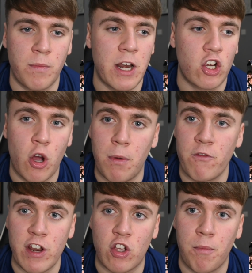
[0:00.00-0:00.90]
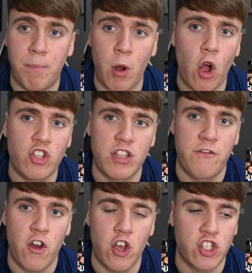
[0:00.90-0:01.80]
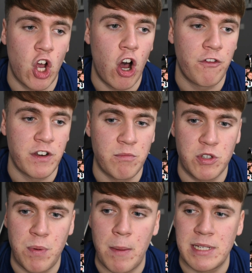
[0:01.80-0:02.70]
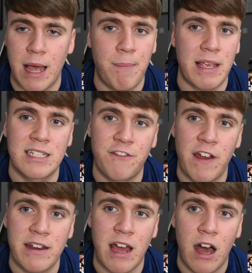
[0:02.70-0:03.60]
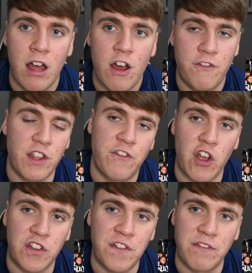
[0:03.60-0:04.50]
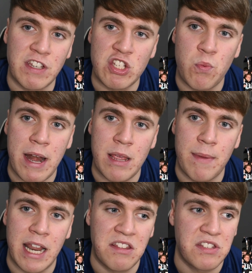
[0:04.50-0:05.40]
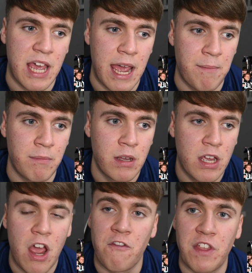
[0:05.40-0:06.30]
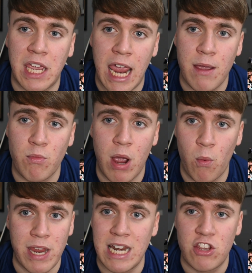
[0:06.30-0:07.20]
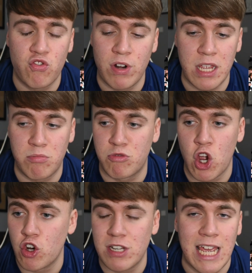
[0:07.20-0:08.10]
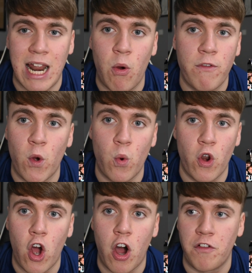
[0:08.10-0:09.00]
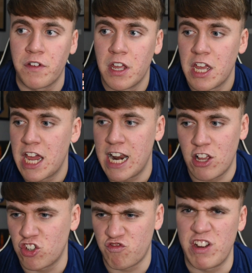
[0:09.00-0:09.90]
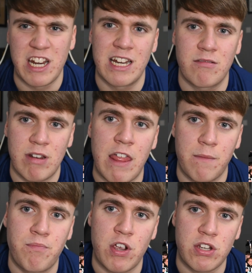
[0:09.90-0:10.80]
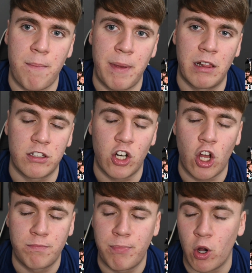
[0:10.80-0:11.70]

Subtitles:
Made a couple of really good blocks in the first half, and was probably our best defender for the first 15-20 minutes of the game, where we literally couldn't get out of our own half, and that just really let the pressure build a lot.